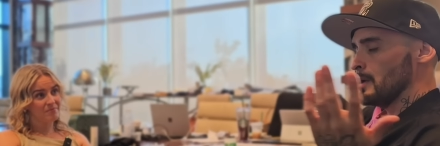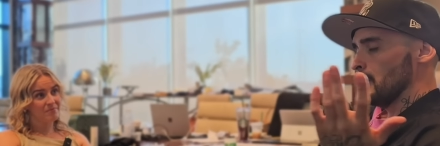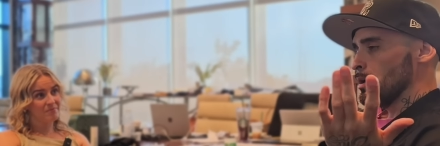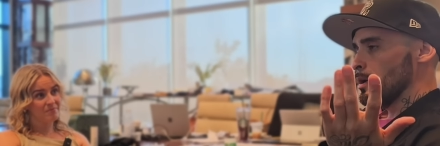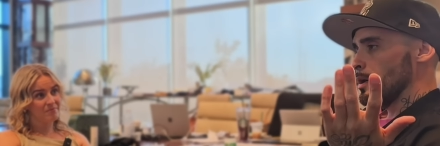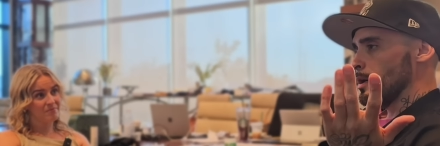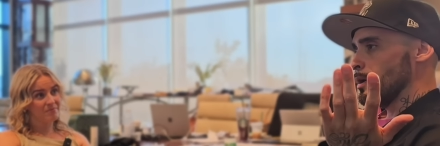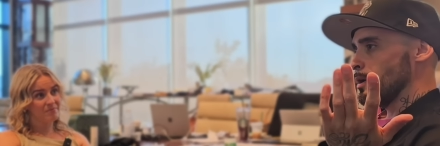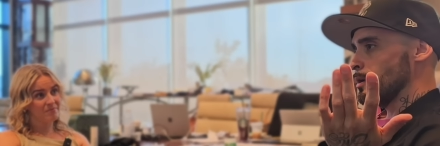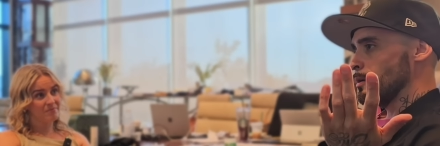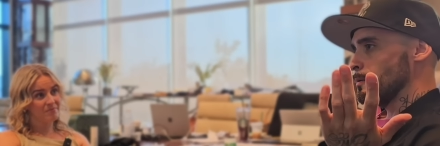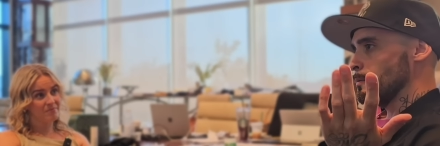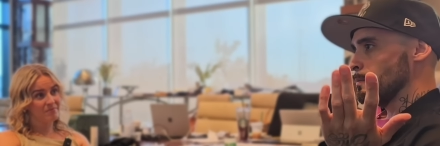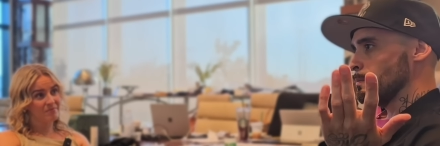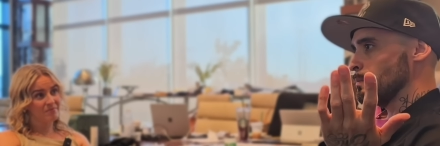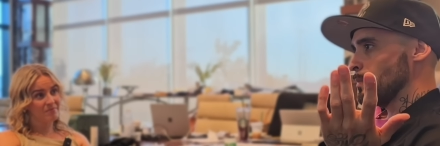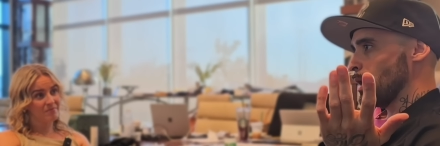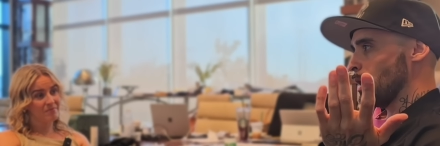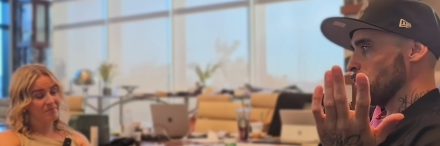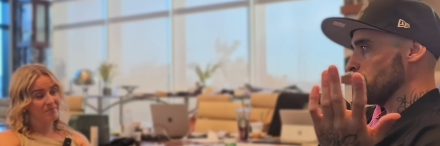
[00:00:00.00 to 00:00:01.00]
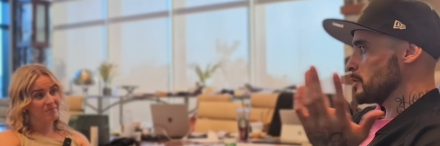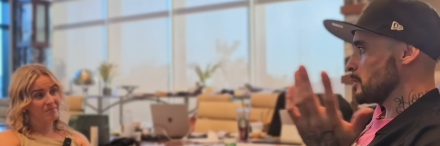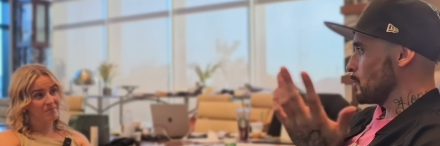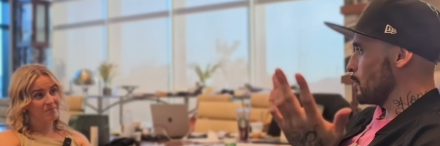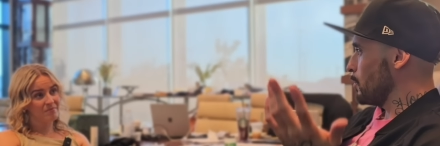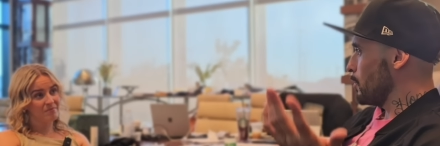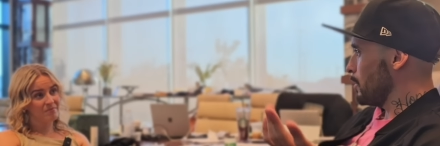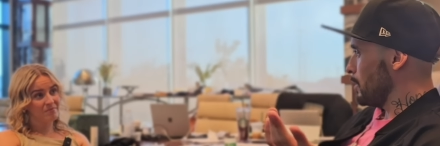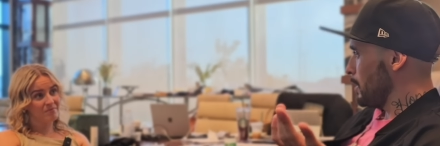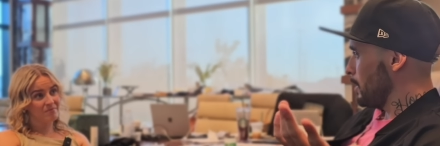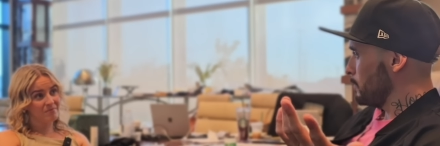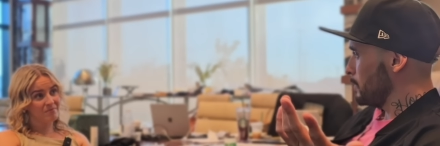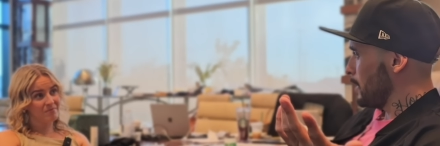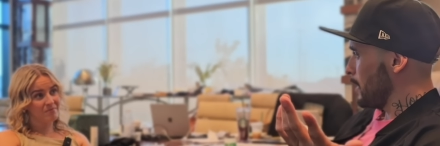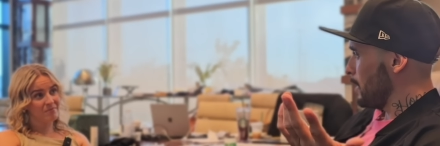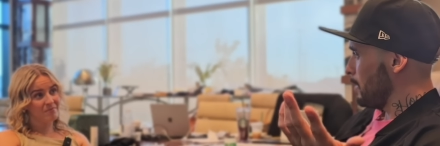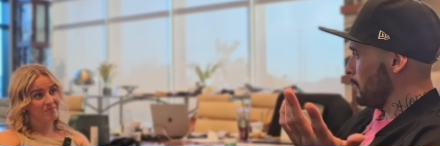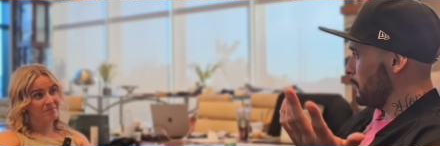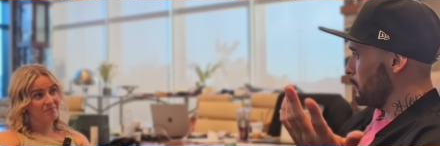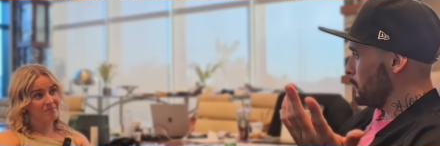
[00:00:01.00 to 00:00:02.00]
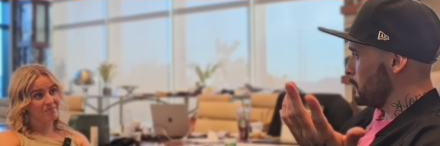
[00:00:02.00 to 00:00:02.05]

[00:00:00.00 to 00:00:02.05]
Speaker 1: um, obviously we would have loved to have